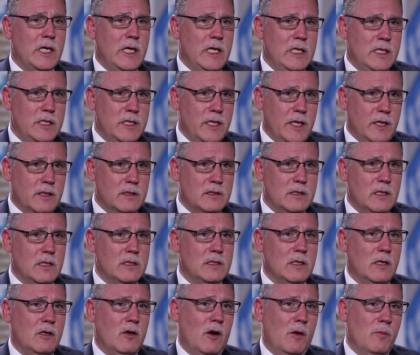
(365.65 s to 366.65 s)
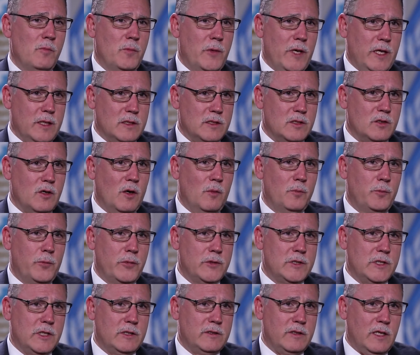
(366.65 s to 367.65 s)
Index is a complex
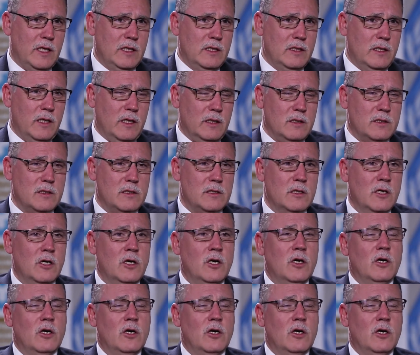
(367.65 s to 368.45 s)
composite index